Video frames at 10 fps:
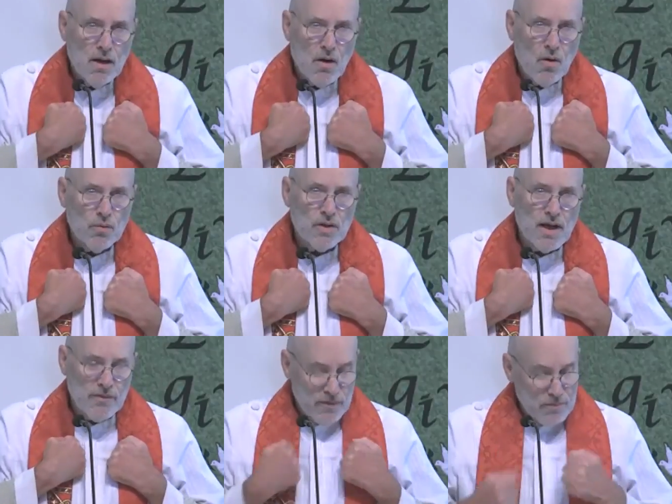own
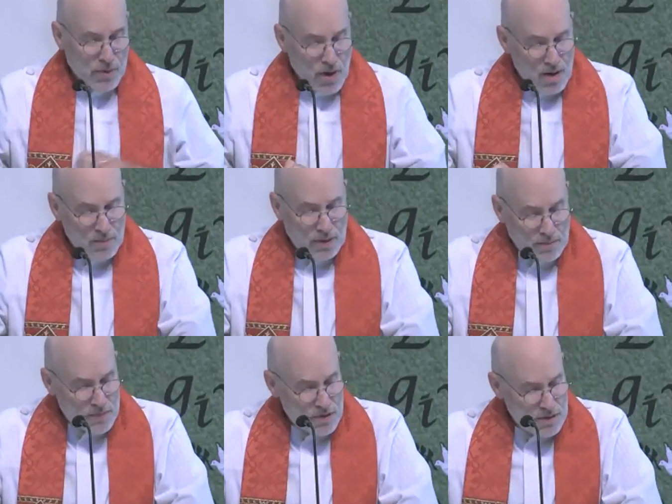life and
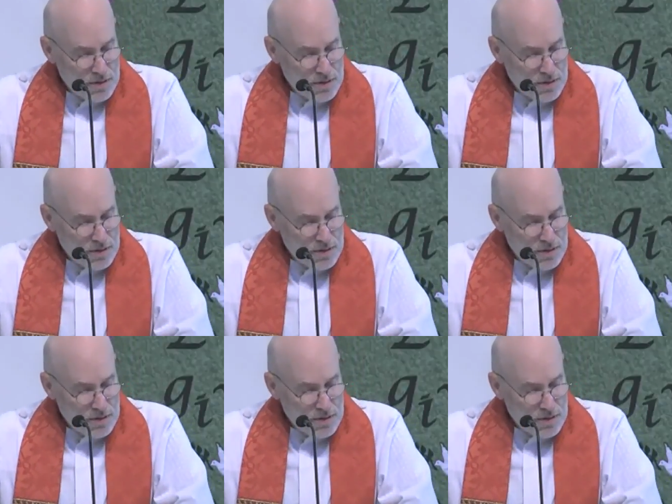problems.